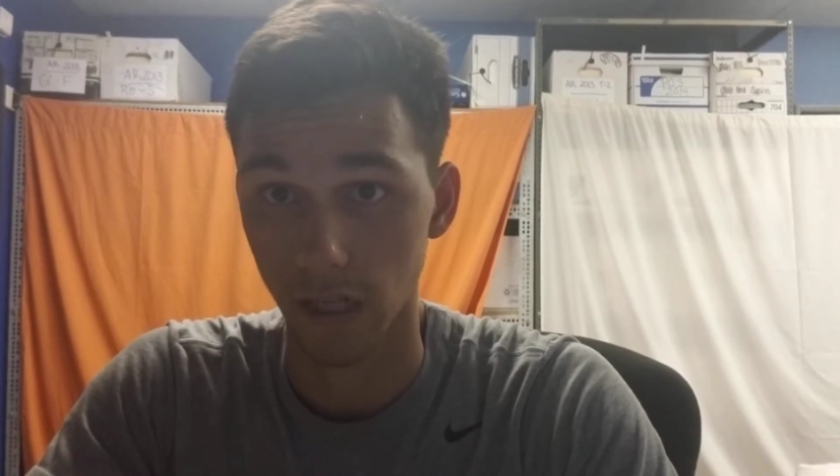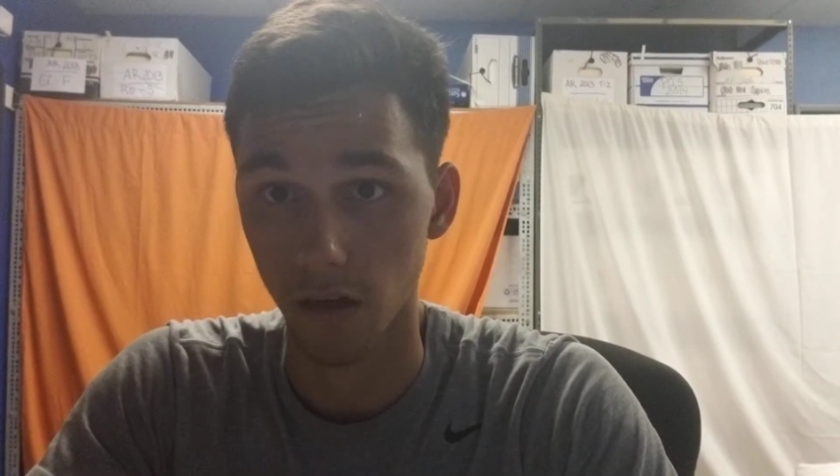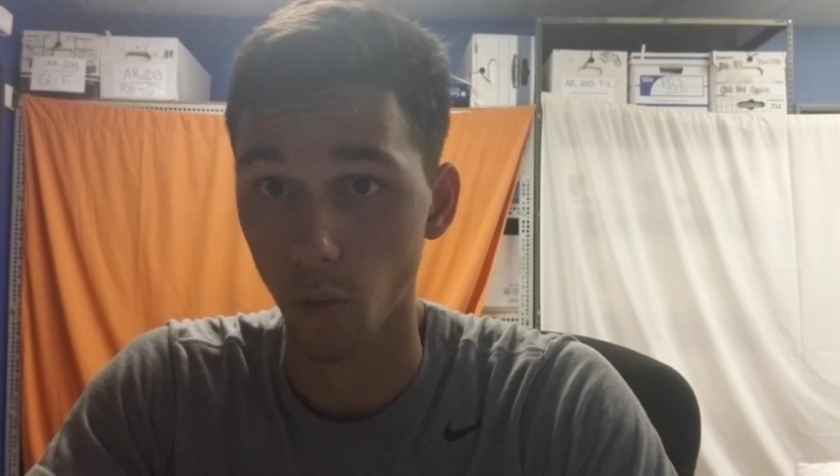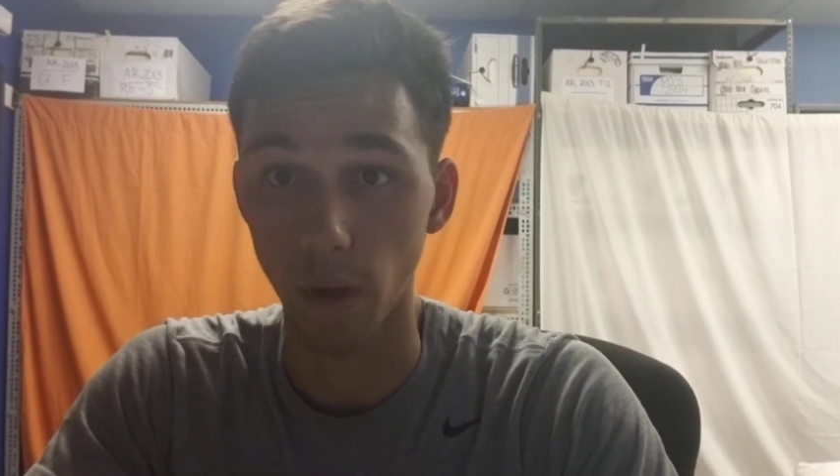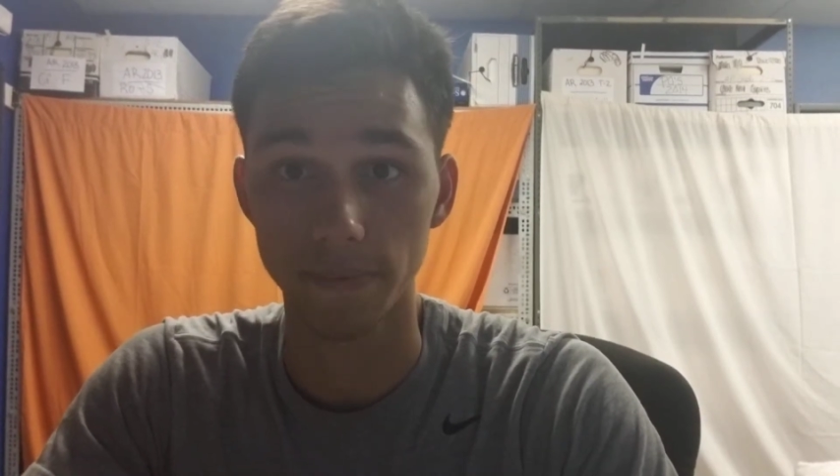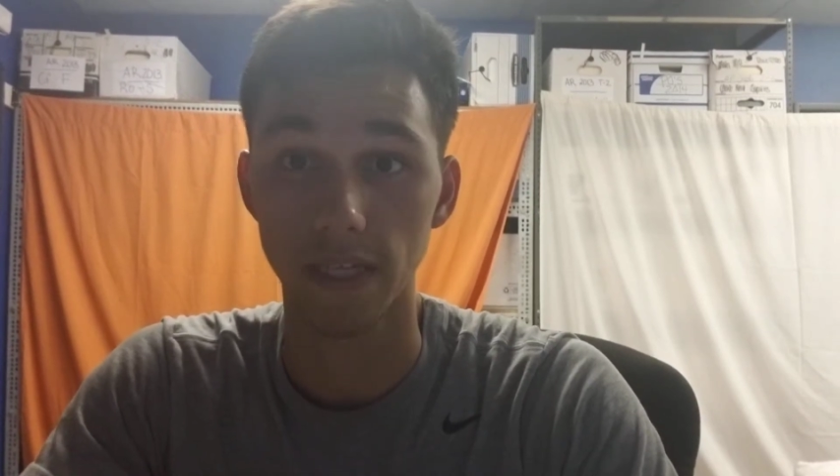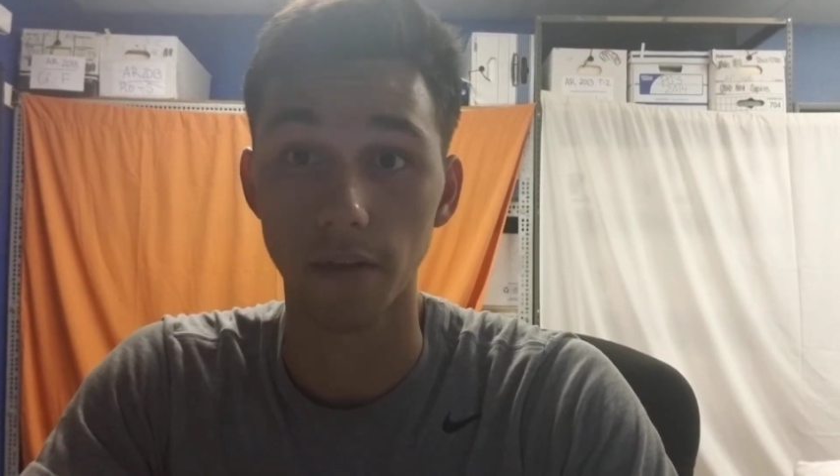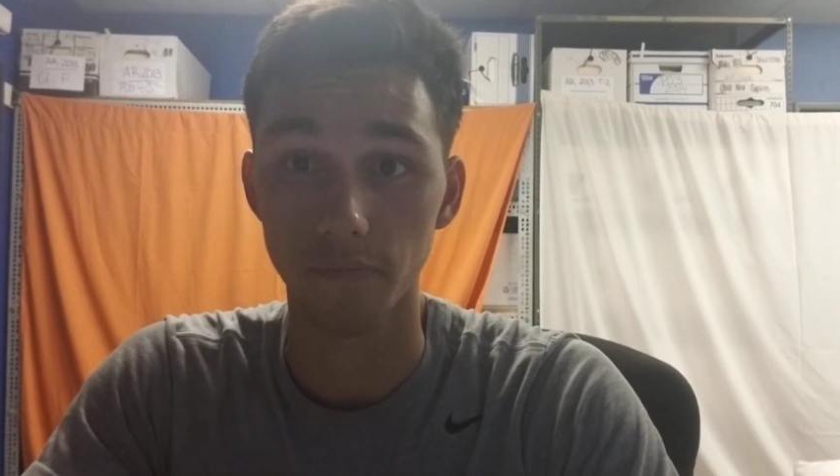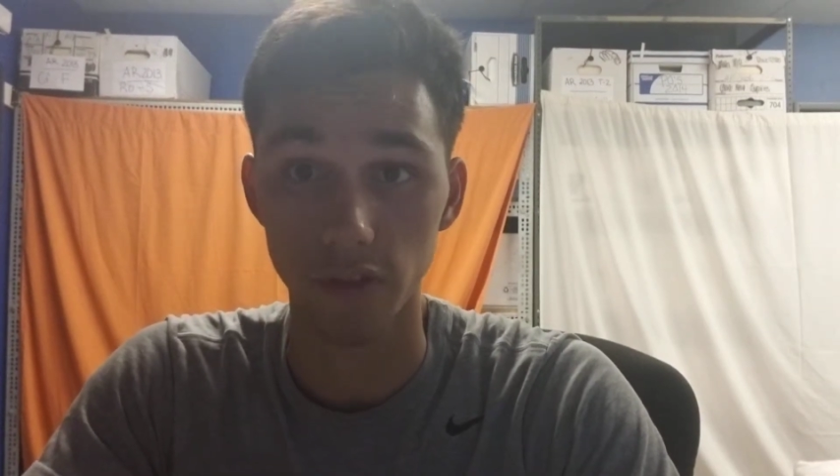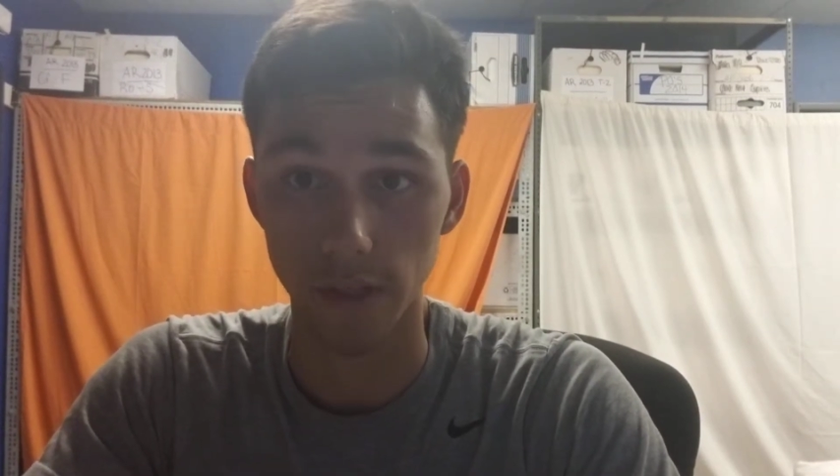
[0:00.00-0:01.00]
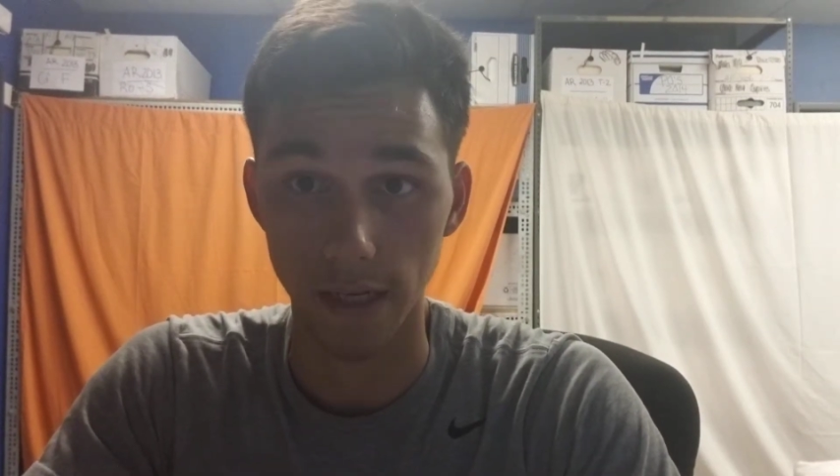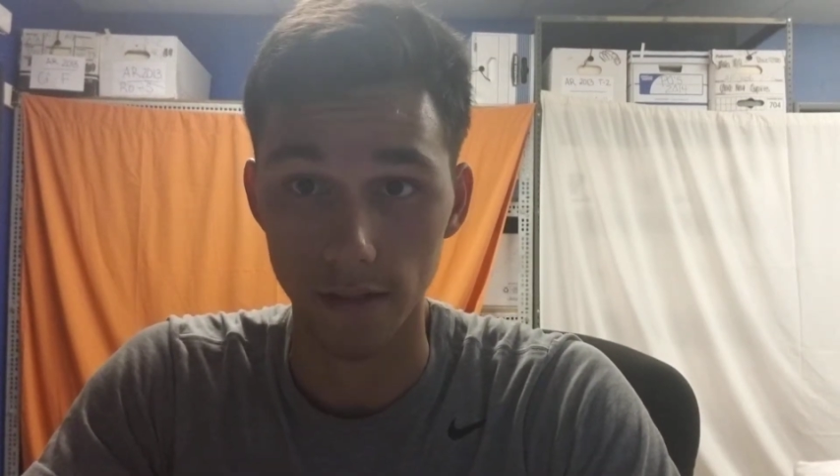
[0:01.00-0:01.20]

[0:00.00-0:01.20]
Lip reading: website up for you guys.